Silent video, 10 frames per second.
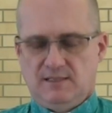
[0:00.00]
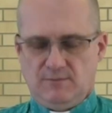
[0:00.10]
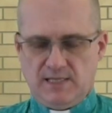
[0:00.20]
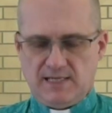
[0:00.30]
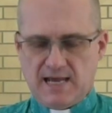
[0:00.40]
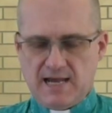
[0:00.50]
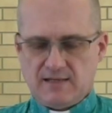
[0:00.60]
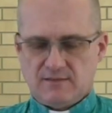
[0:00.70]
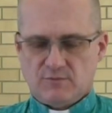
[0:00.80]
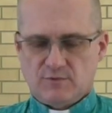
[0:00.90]
We
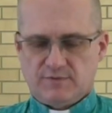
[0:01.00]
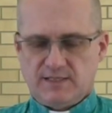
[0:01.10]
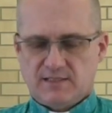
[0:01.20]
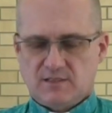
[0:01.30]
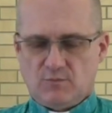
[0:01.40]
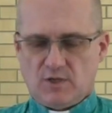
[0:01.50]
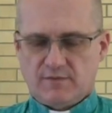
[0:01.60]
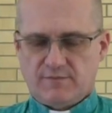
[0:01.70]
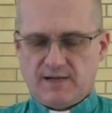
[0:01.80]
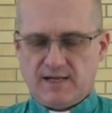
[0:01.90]
can reflect on
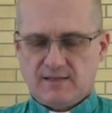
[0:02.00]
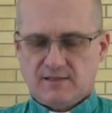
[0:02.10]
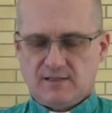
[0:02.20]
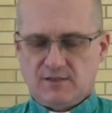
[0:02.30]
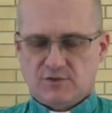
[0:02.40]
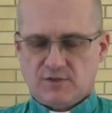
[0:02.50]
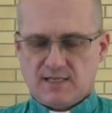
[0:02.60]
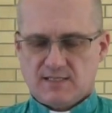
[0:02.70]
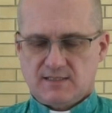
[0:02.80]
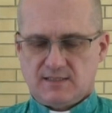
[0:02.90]
what faith and
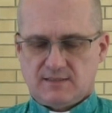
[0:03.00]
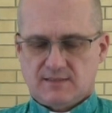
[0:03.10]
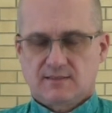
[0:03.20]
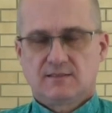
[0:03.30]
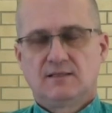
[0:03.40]
trust is,